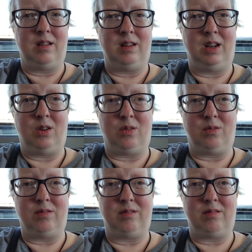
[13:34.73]
you know,
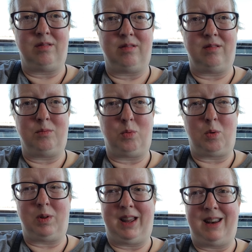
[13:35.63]
where
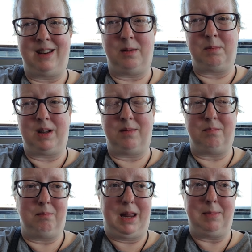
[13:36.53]
we're landing, but
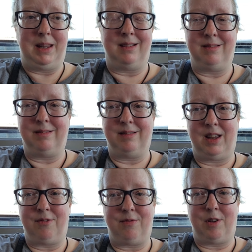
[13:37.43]
maybe.
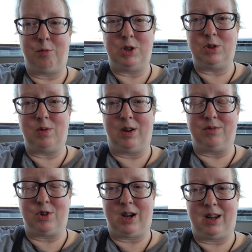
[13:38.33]
If, if we do, I'll
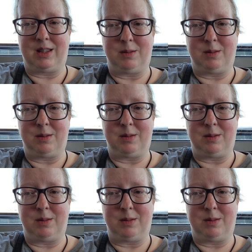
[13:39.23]
try to get